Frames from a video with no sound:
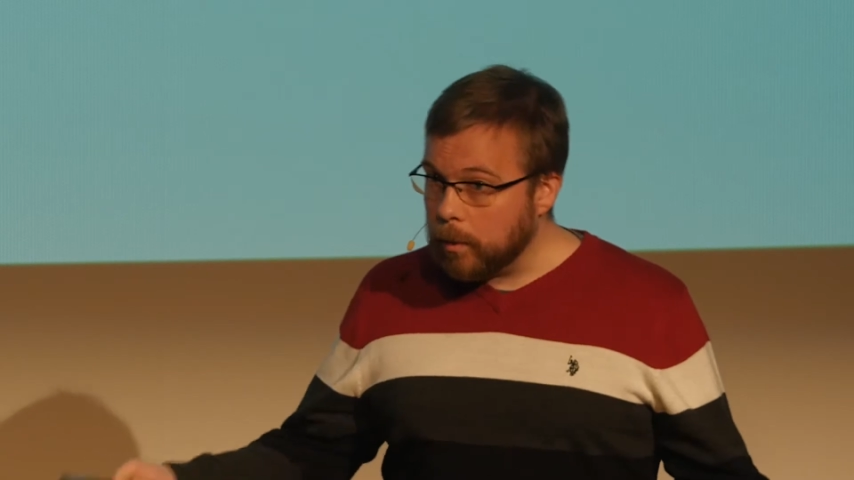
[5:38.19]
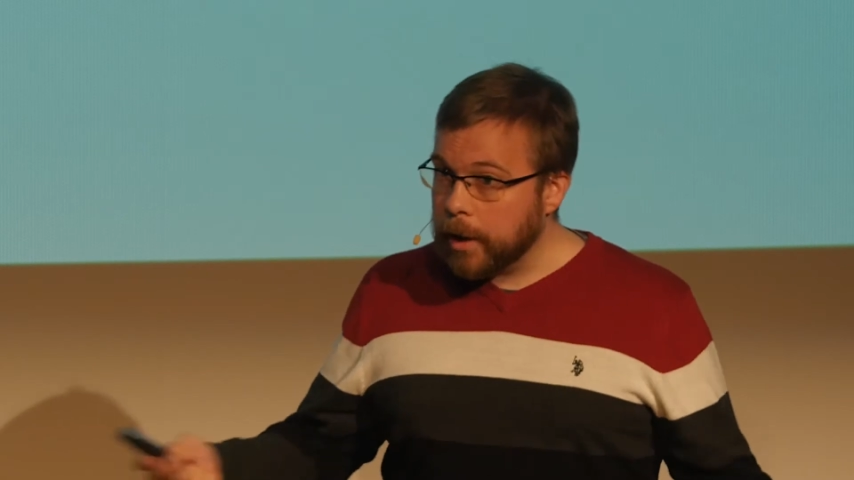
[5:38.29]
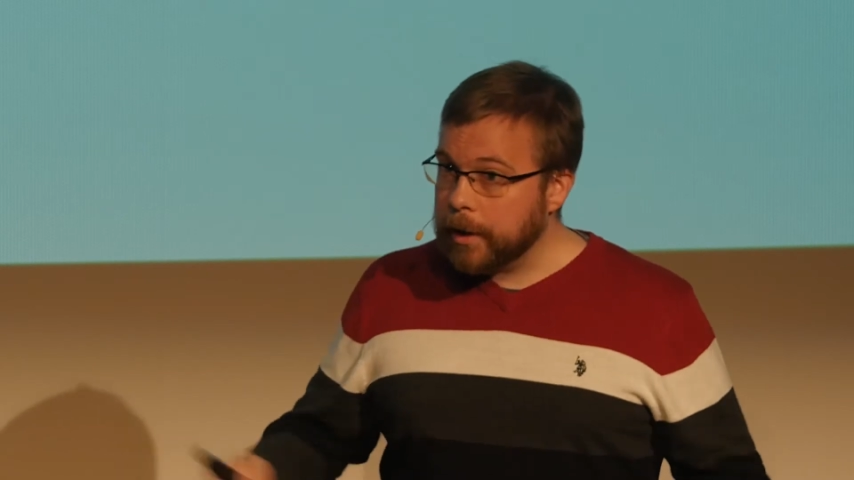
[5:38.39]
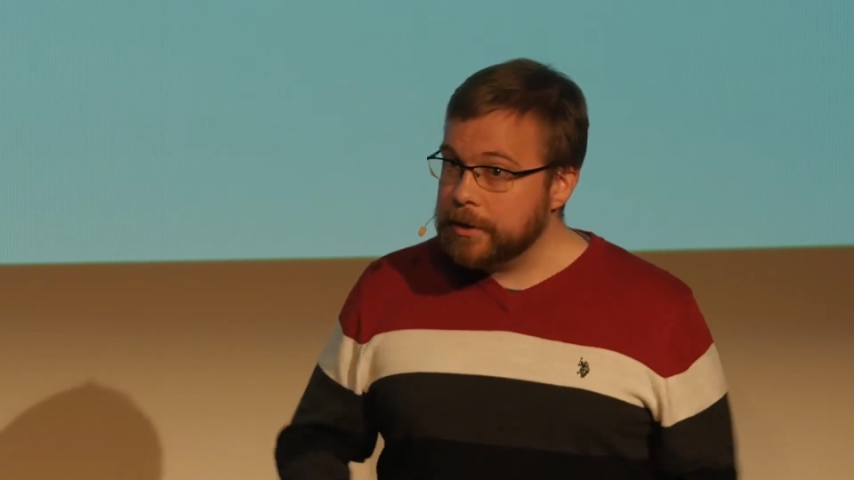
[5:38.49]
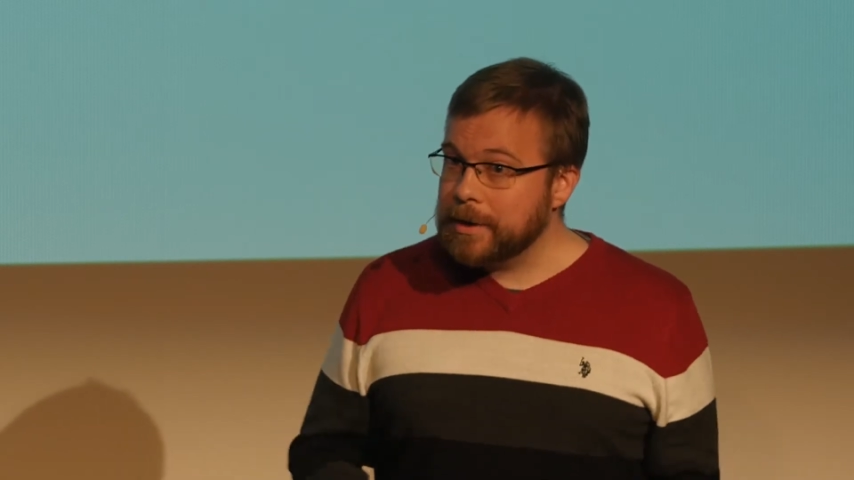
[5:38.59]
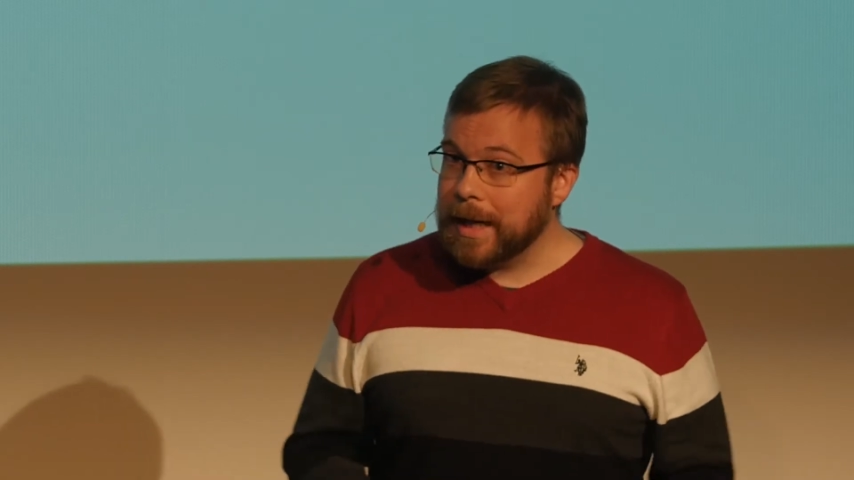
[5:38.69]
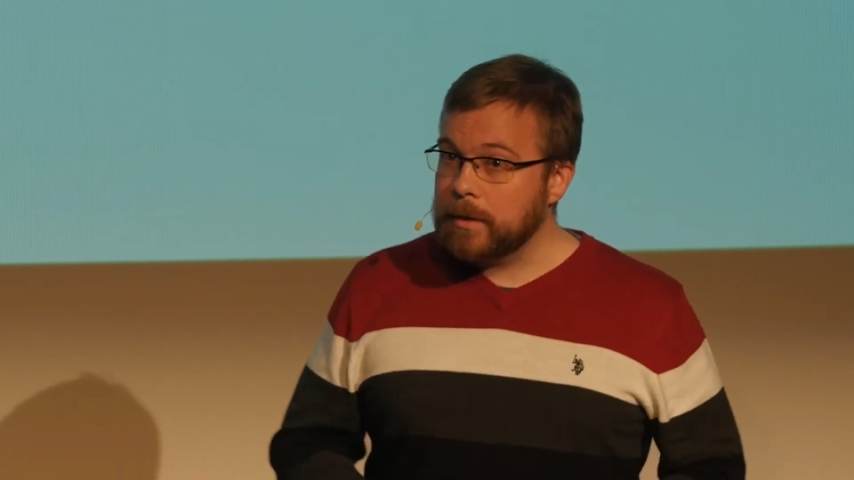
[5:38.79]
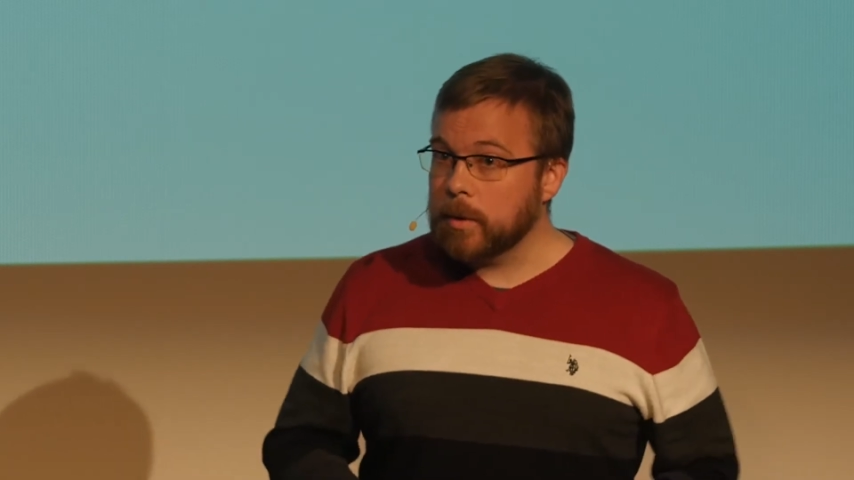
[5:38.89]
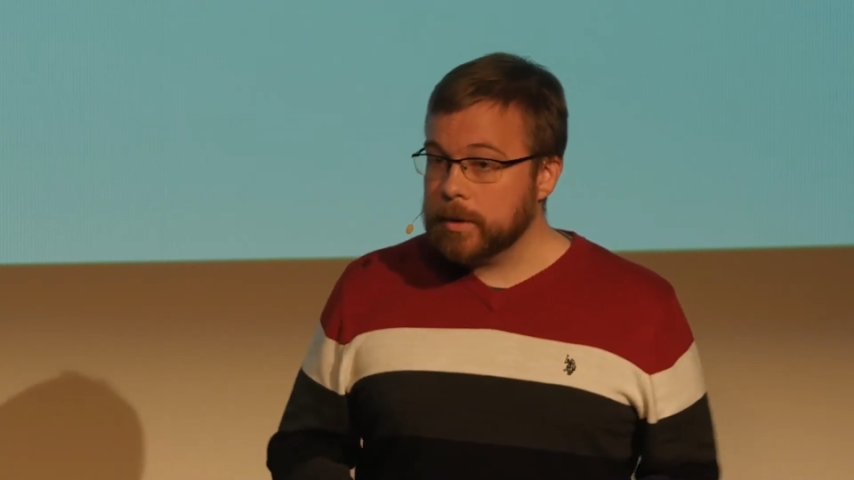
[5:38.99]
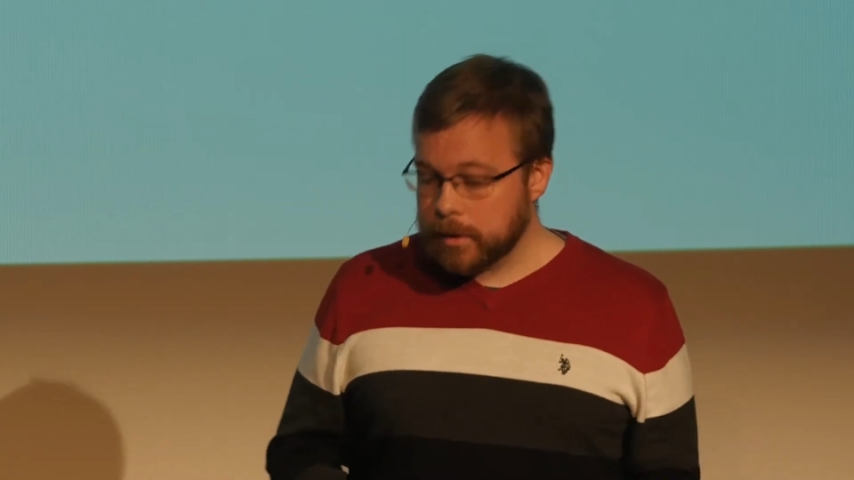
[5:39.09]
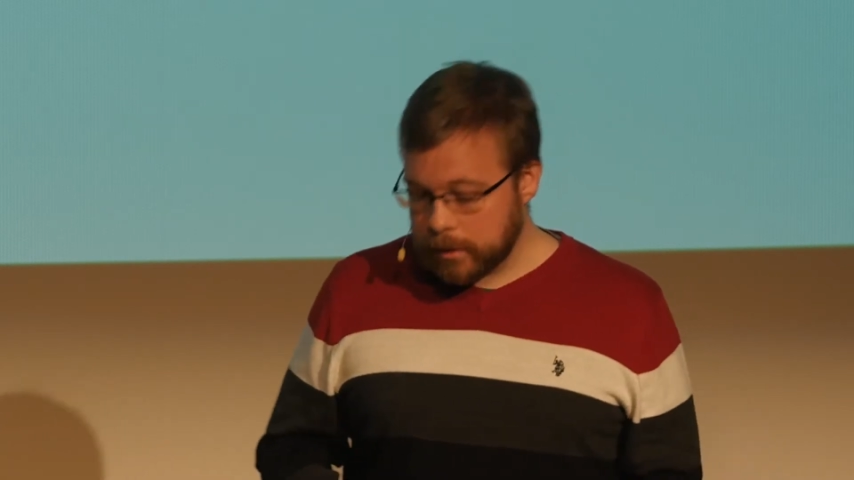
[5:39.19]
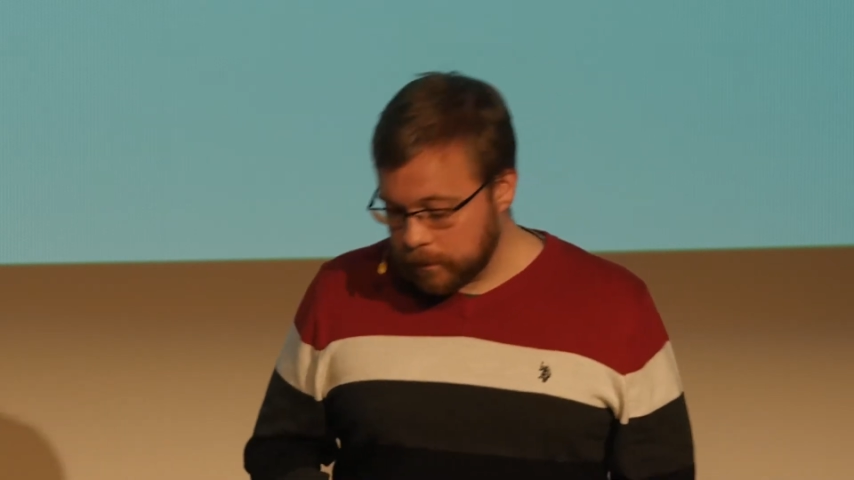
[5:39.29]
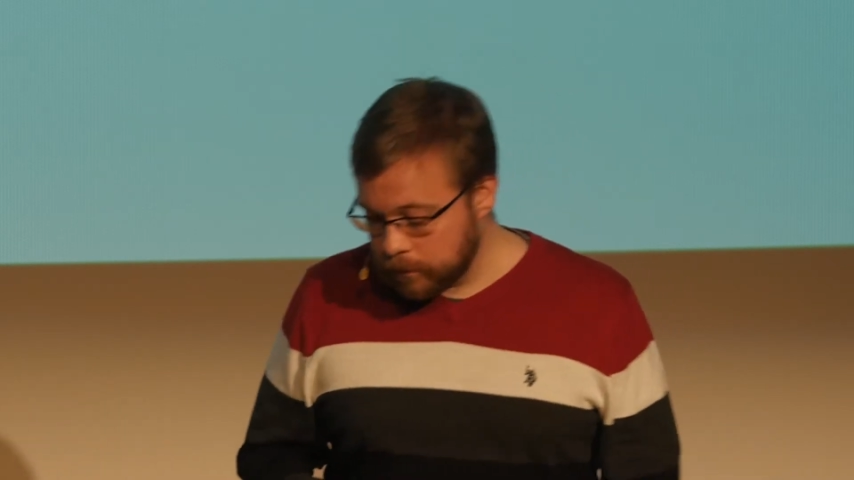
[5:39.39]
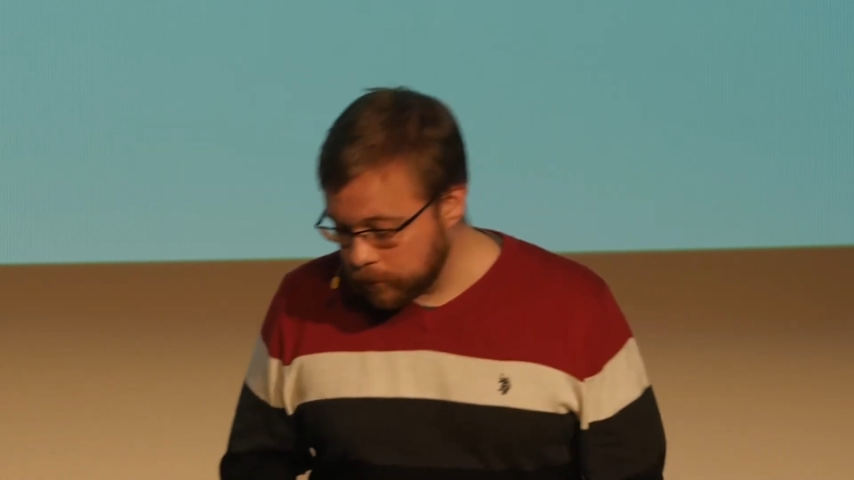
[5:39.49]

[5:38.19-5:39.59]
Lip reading: markets at once.